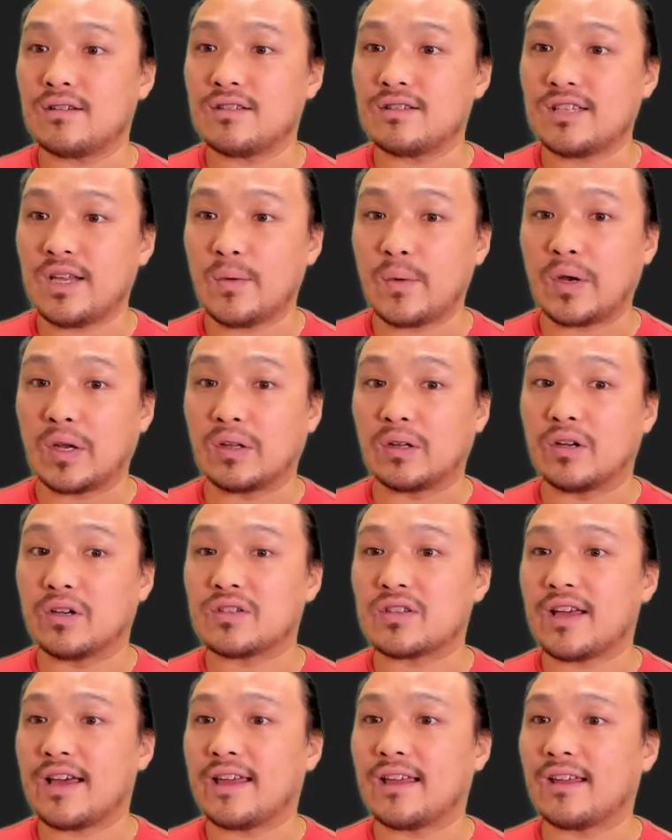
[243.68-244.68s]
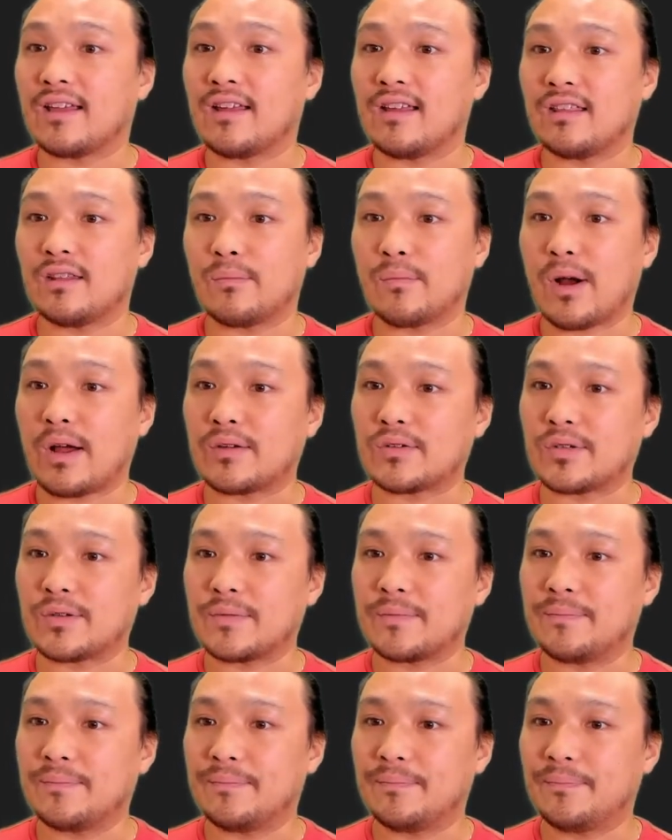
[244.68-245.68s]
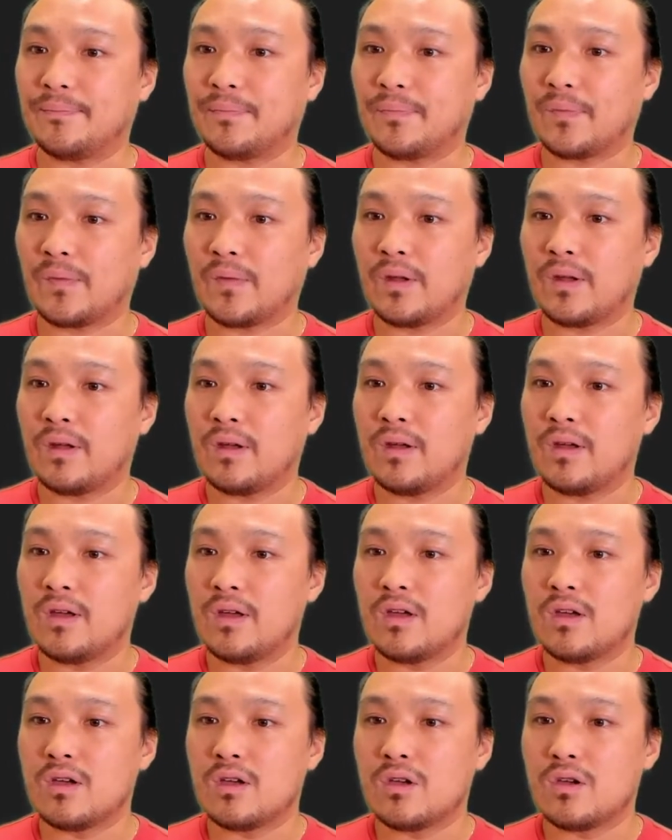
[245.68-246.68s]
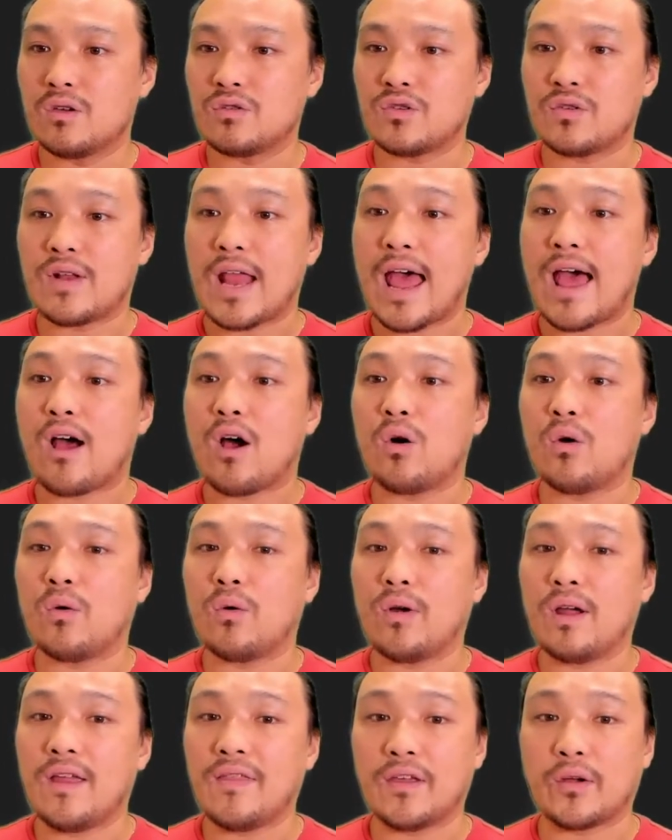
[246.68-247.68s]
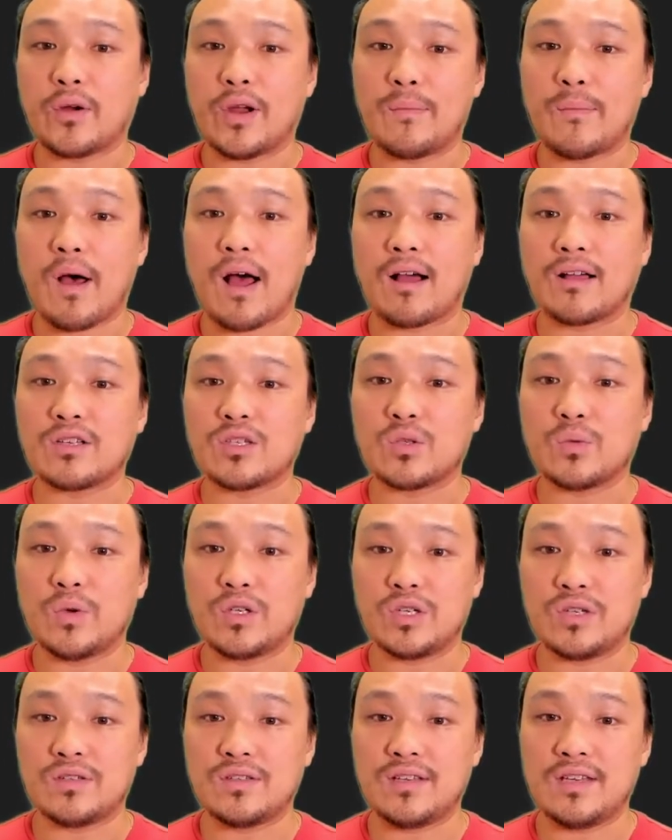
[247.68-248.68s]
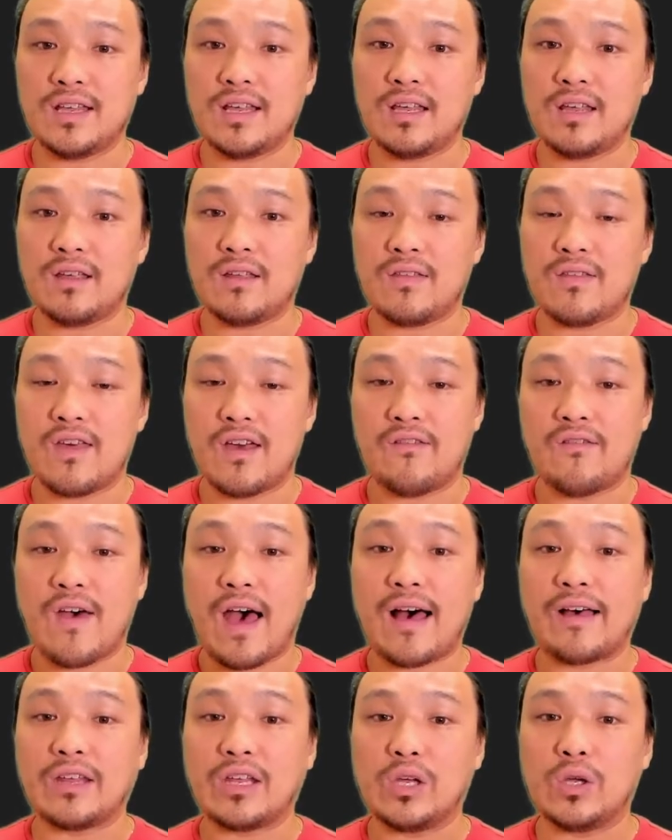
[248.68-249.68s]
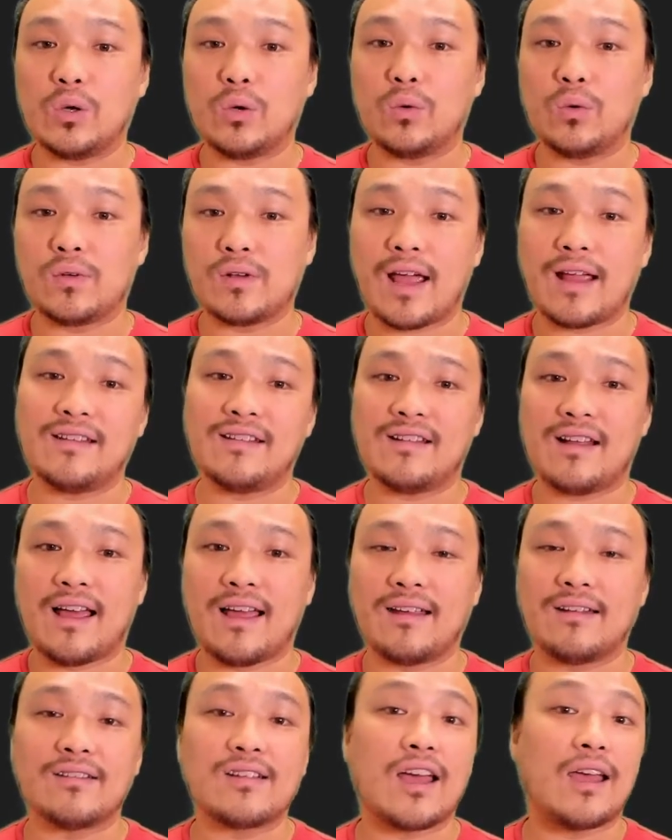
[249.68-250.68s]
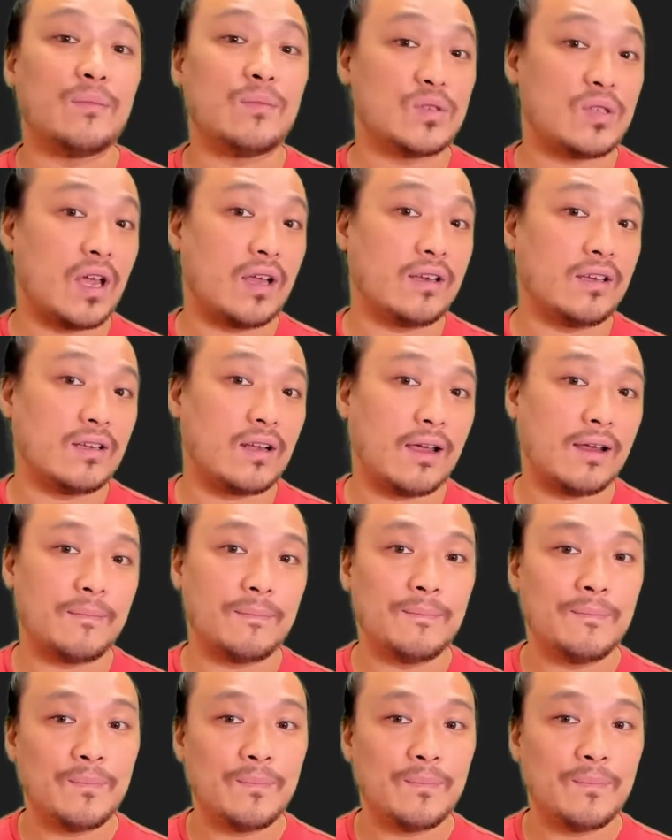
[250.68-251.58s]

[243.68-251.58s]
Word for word: see what it looks like in the browser. So now in the gray box, we should see the value 99 times 99.